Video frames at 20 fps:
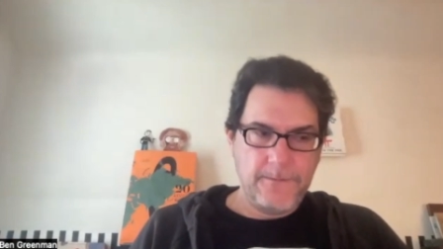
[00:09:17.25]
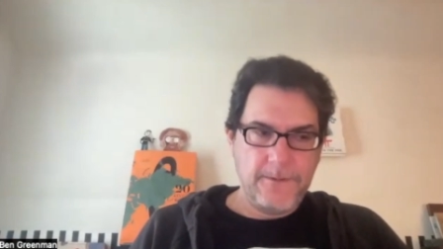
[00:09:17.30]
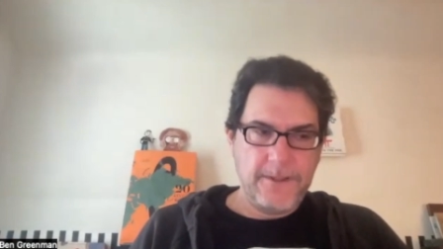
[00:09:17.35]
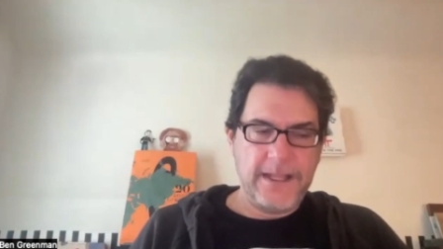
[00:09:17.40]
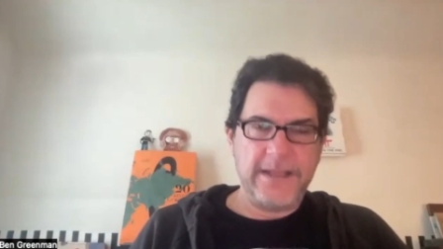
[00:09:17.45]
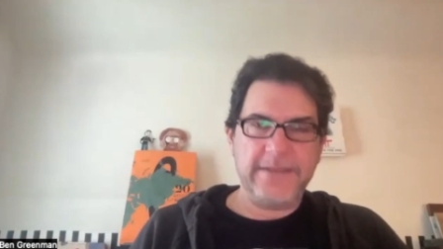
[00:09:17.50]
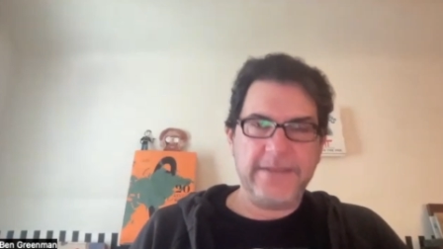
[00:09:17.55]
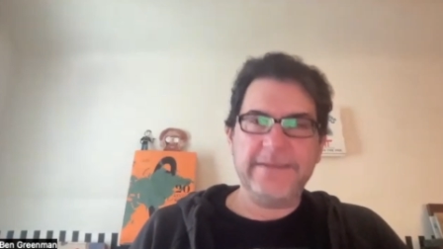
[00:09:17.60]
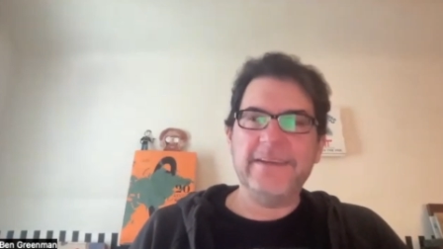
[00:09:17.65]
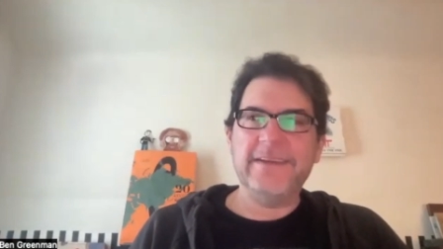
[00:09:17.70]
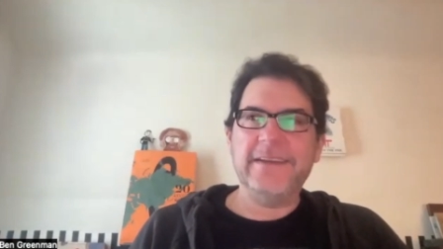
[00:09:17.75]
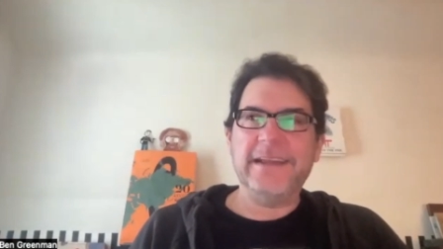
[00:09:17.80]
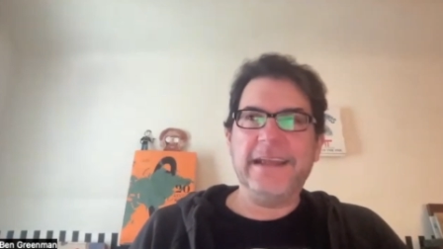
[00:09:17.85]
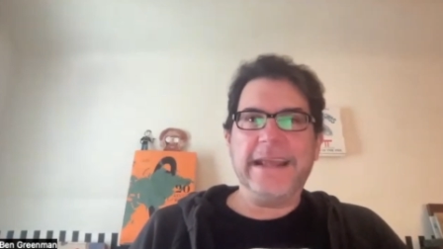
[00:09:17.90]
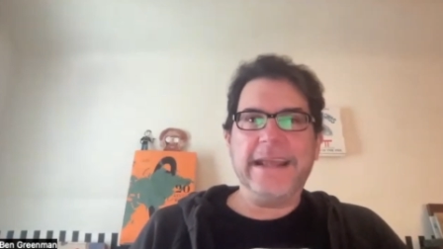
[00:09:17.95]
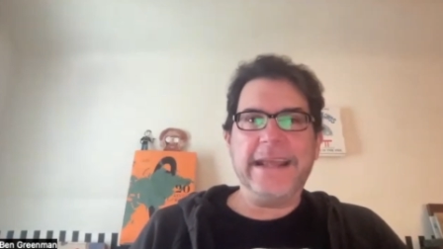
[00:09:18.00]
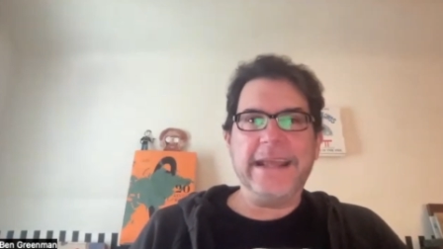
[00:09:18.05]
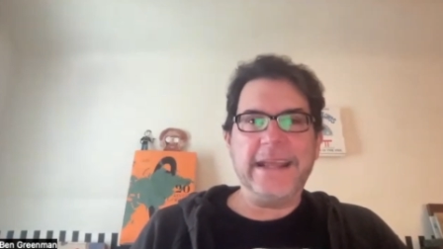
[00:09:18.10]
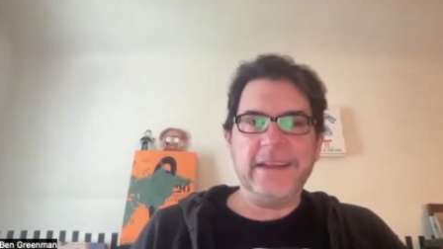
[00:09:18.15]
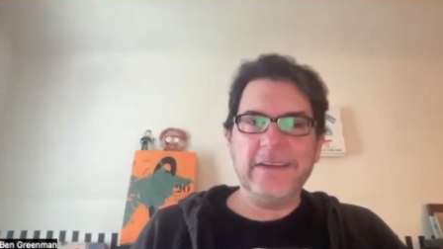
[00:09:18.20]
is it
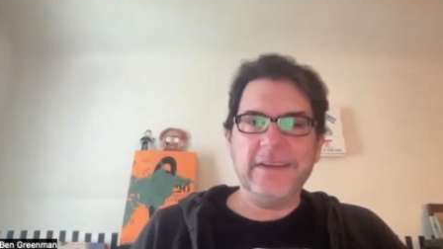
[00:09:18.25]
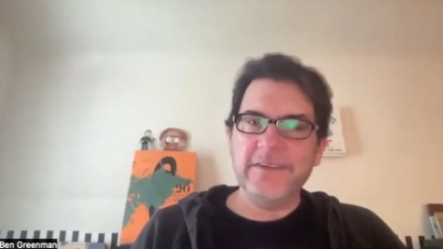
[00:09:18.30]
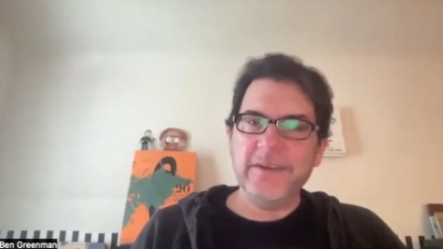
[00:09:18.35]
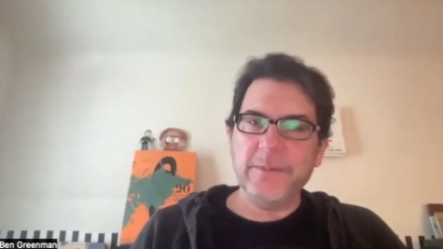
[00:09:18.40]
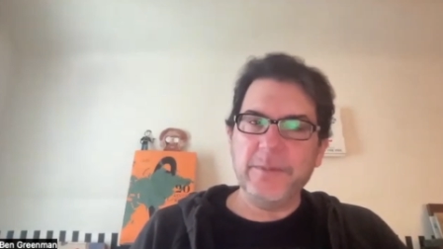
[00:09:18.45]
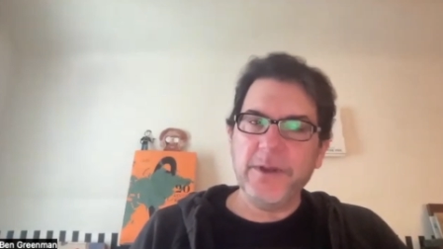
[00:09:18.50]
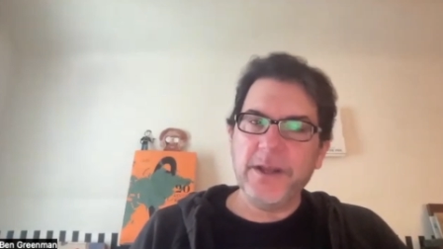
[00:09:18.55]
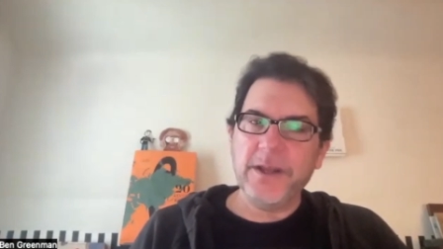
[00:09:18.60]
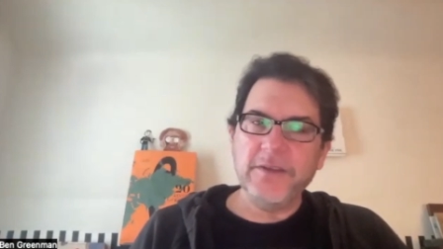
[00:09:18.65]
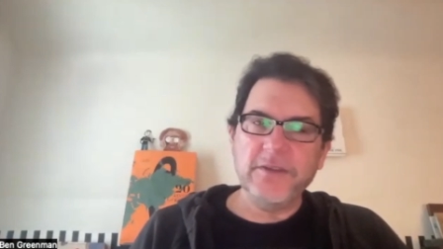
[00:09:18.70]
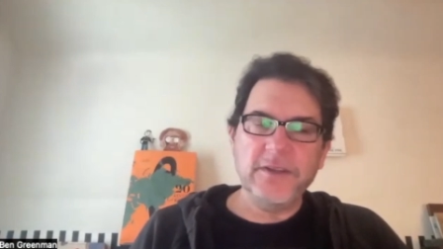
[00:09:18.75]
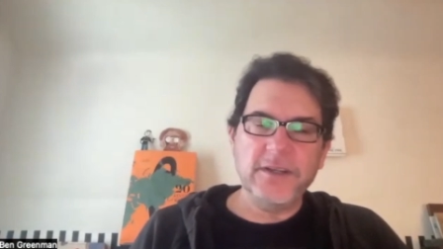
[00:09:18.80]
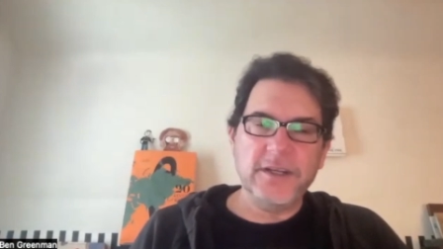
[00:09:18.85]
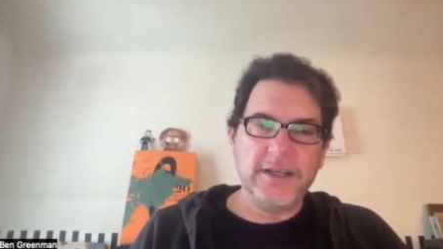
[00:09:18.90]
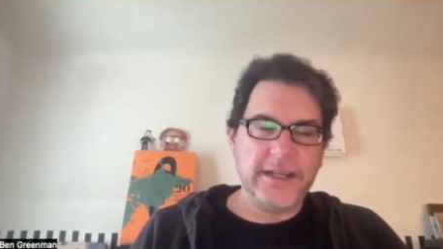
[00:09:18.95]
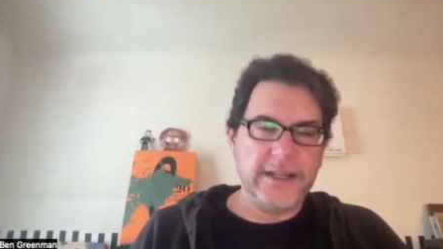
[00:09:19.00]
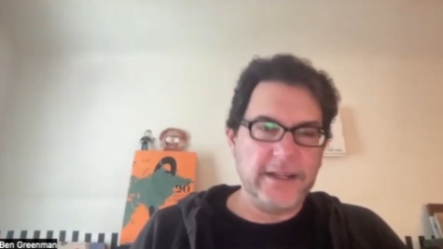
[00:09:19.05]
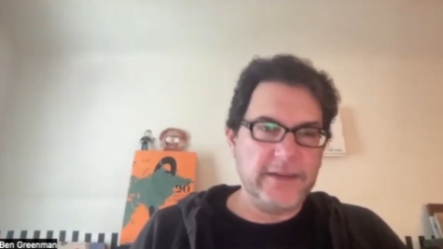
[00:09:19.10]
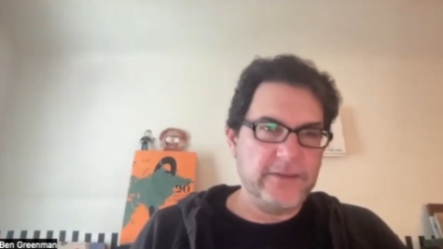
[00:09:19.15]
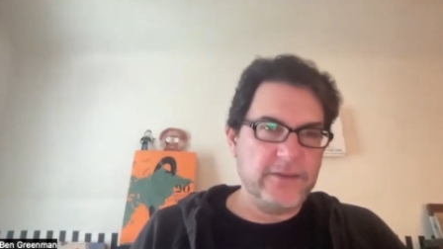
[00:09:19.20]
his depression
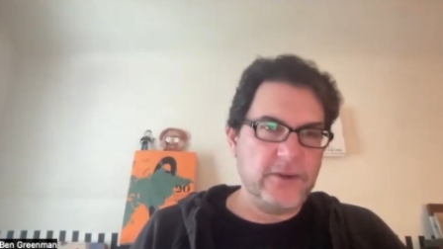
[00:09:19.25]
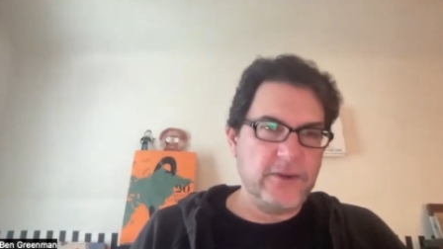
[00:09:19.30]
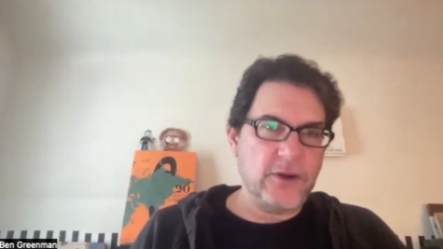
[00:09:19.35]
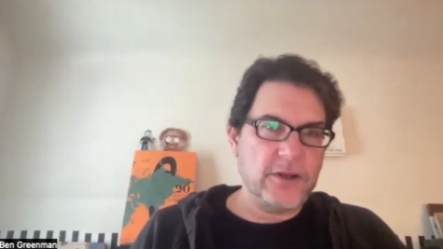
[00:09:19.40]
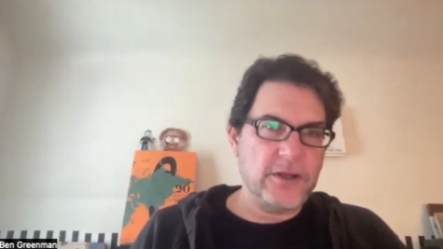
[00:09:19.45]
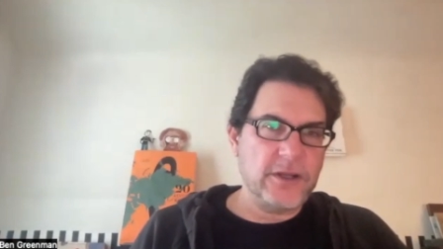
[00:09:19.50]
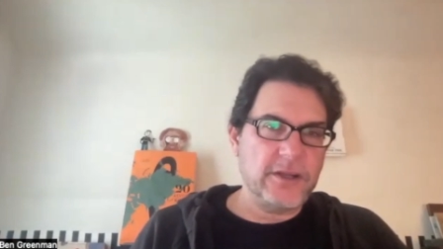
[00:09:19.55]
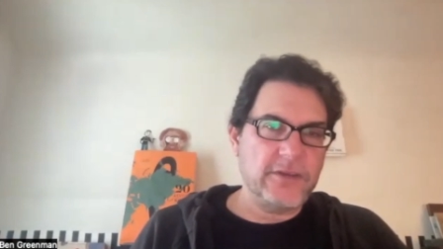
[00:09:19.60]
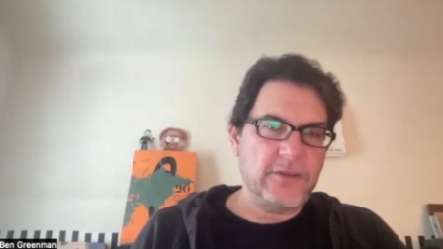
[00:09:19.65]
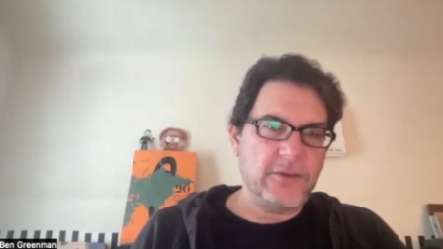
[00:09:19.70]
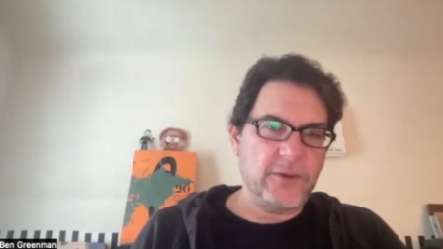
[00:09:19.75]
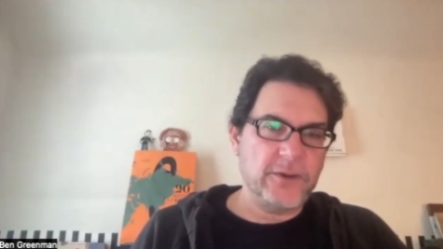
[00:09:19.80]
and his darkness,